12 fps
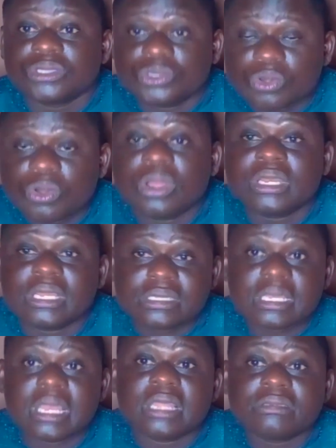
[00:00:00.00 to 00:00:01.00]
to
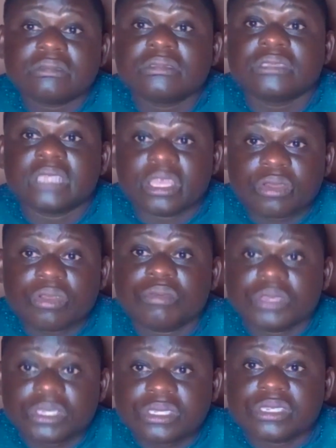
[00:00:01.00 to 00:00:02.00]
understand the
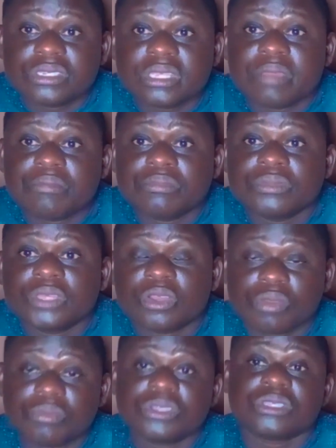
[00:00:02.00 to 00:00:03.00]
economic system.
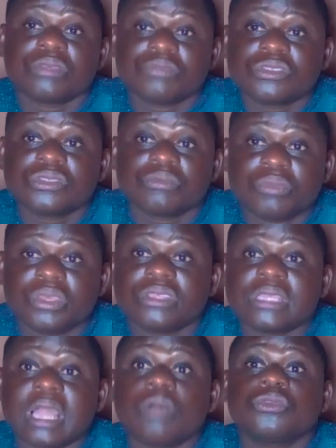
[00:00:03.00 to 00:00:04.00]
Economic system
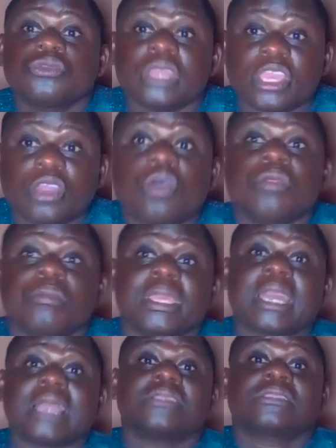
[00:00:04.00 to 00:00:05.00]
means how
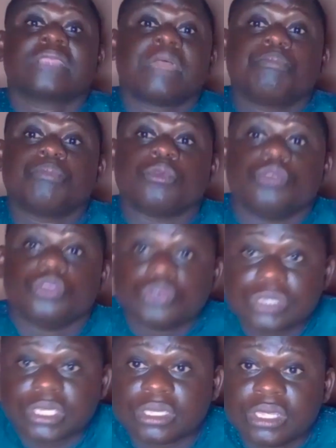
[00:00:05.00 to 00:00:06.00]
economy can start
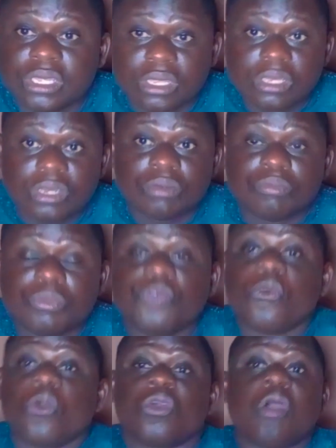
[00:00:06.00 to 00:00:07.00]
producing
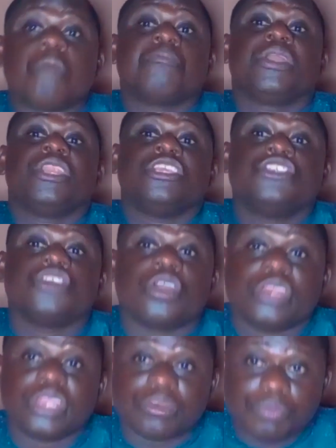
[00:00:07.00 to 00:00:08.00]
before company
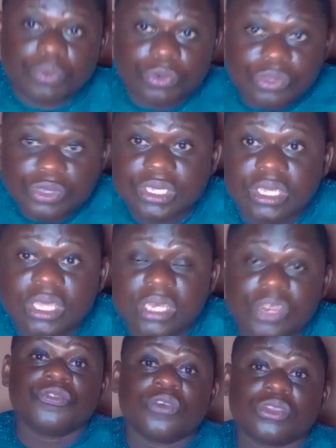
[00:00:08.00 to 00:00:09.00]
join in producing.
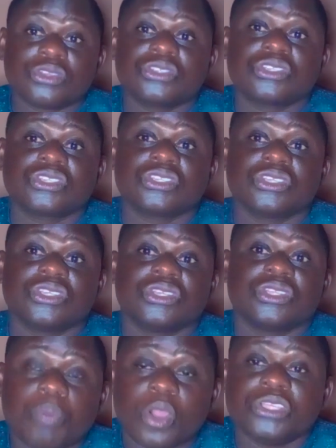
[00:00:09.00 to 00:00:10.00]
The first
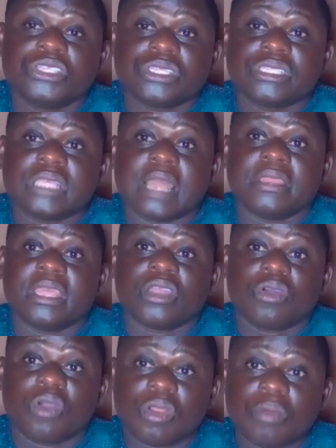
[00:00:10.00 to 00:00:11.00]
point is that
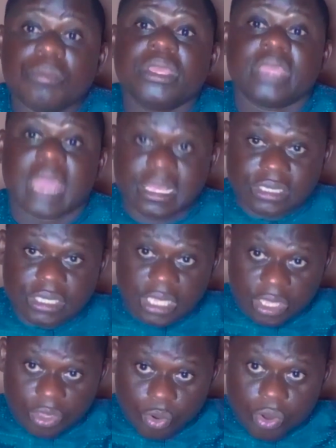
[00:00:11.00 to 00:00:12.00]
economy as
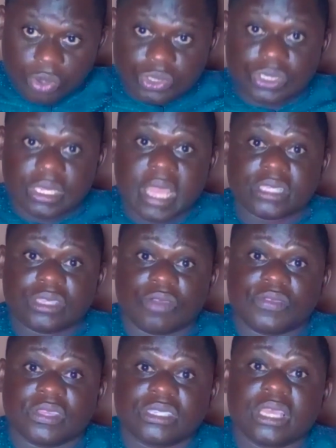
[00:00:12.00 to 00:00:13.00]
a whole society
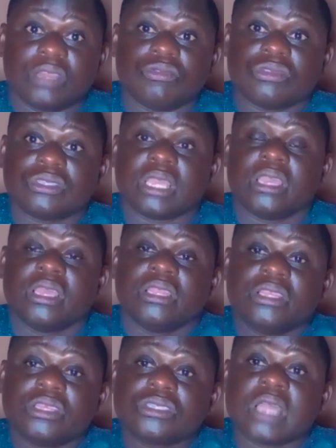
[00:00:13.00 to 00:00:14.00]
of a state will say
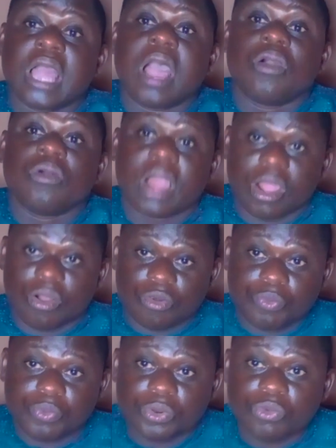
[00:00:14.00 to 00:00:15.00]
this is
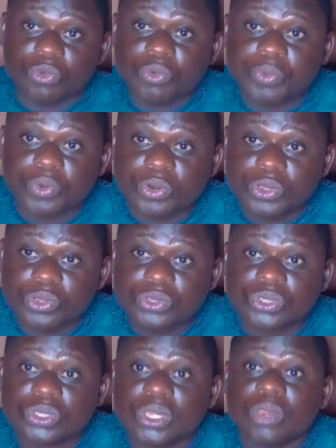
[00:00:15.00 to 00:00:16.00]
how we will
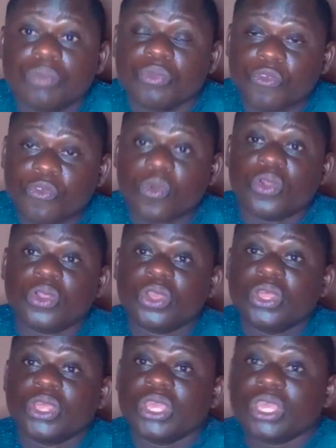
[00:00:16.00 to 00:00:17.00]
produce, before
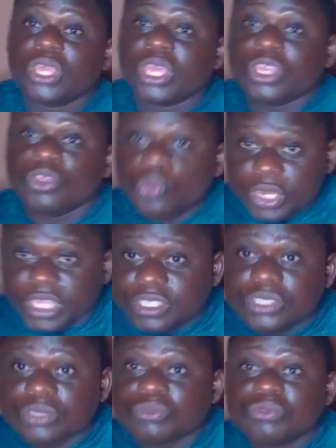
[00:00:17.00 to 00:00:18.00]
a
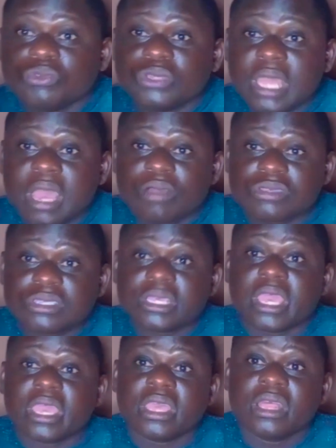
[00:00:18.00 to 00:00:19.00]
unit will now
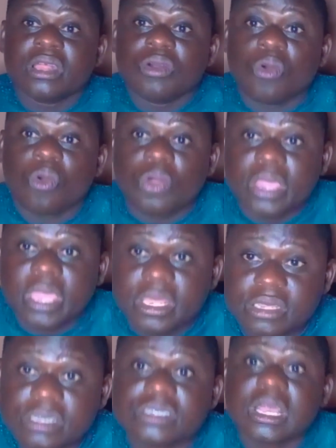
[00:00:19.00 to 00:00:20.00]
say
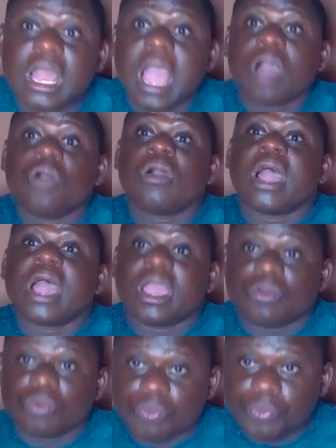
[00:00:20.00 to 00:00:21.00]
okay, this is how
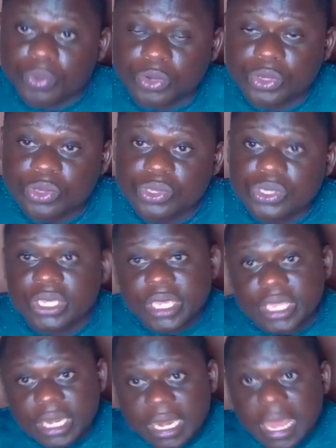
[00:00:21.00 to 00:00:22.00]
I will
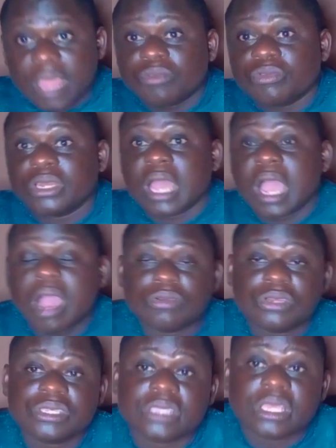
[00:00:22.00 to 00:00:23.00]
produce in line with
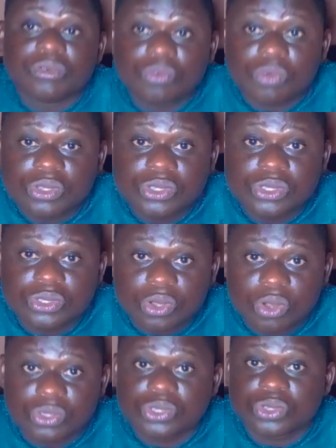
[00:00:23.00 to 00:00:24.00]
how the state wants
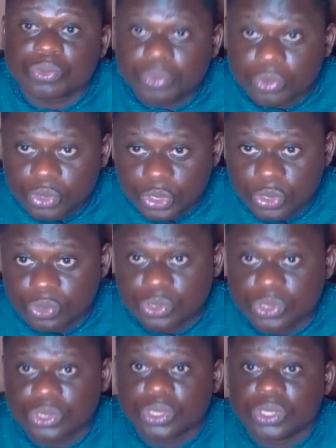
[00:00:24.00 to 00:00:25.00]
us to
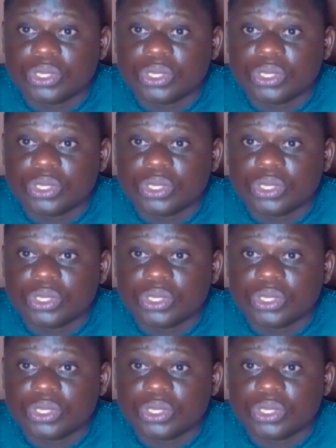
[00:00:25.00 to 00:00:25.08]
produce.